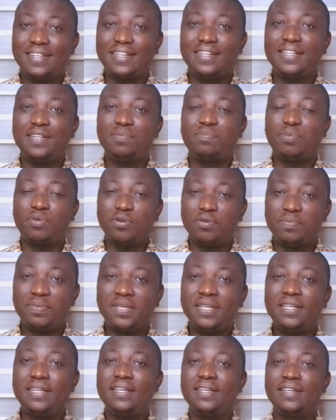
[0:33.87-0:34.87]
Daniel
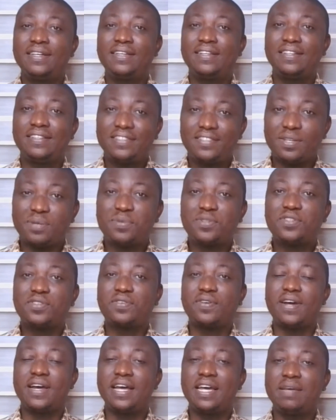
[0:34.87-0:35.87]
Pobi.
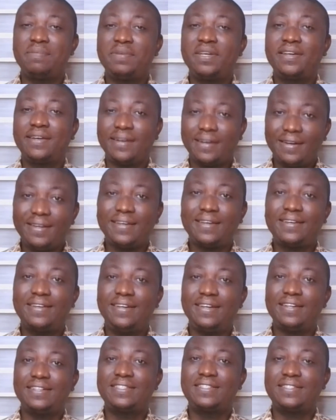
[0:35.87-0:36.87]
Subscribe,
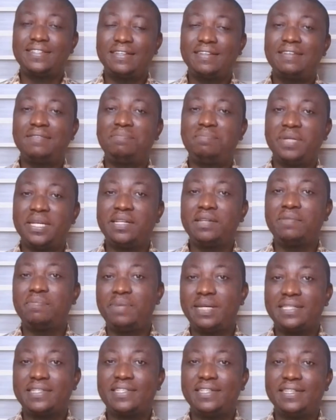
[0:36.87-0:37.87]
click that
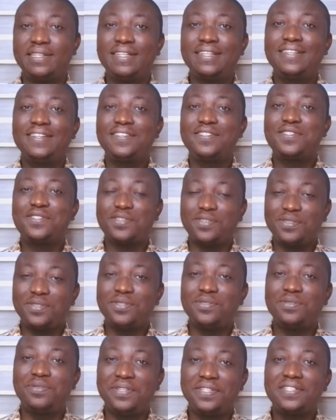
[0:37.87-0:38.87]
bell button so
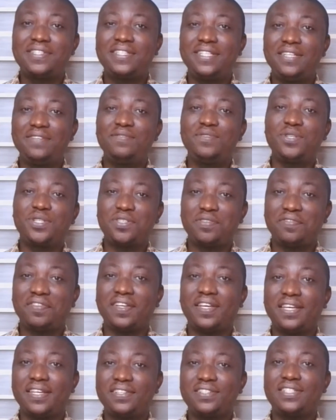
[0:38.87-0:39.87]
you receive
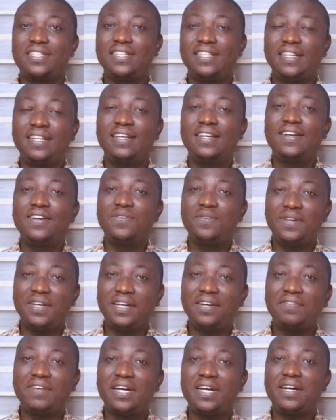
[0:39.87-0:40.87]
notification
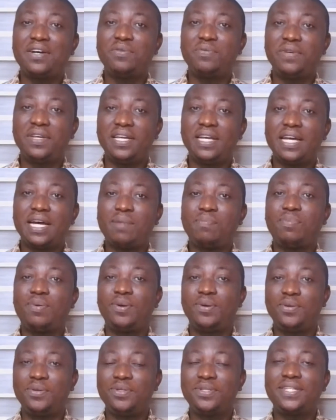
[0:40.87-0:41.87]
whenever we
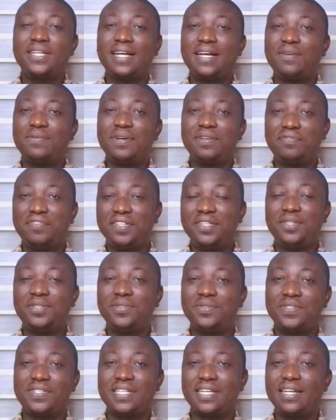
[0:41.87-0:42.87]
upload our
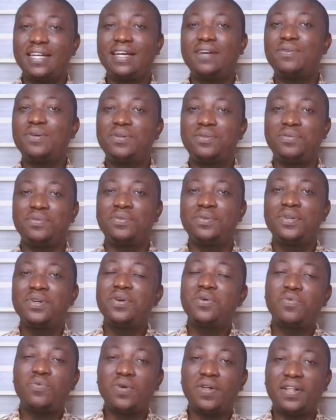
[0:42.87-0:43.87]
videos. And I want to
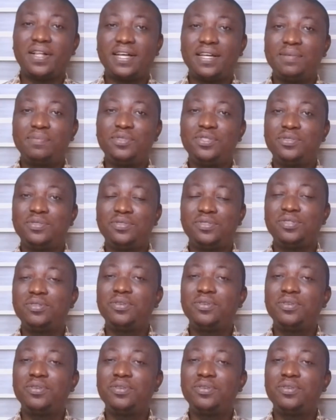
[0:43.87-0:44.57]
welcome you.